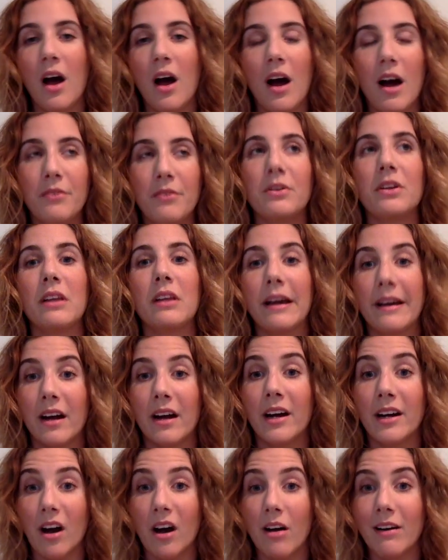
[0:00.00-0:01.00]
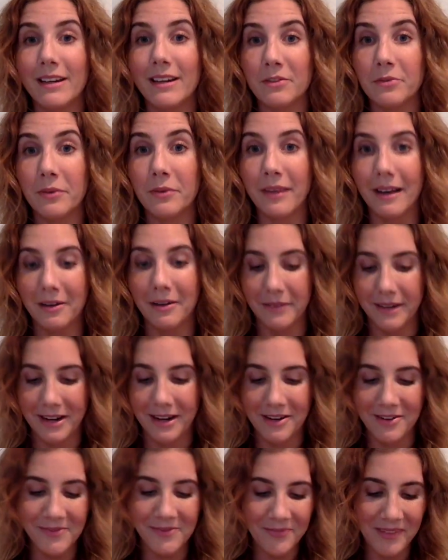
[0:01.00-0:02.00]
I feel like I can't live without
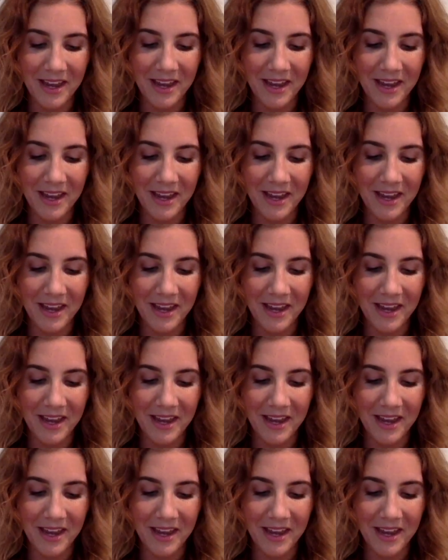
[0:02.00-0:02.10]
now.